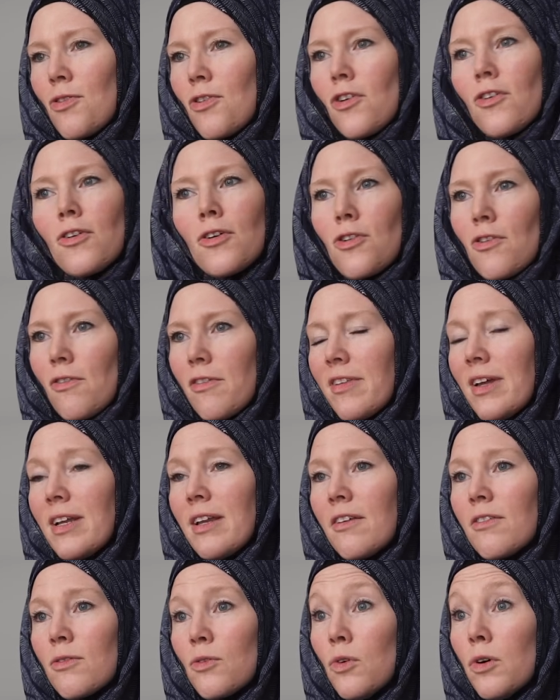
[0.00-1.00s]
church or
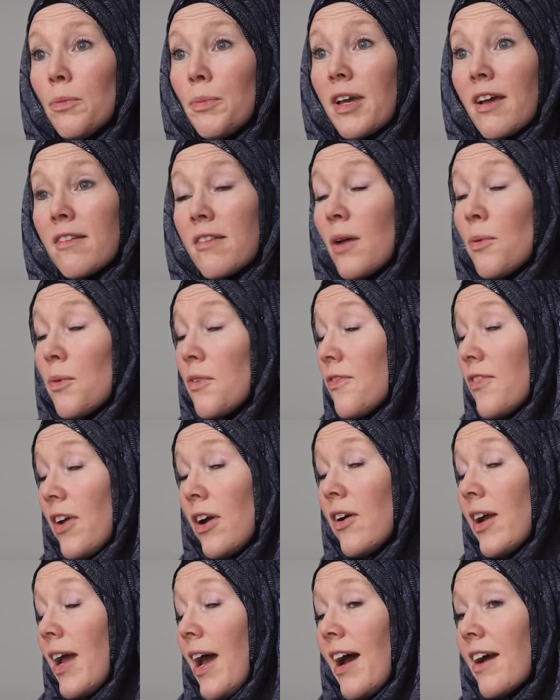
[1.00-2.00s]
Sunday school? Because I was
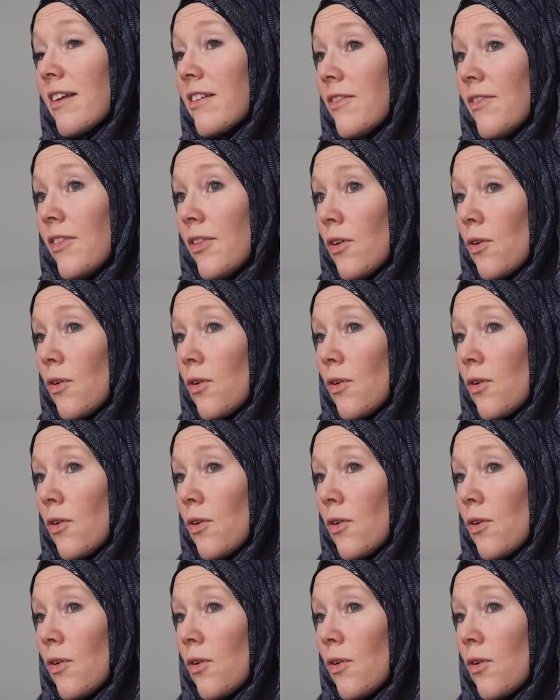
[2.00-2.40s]
very active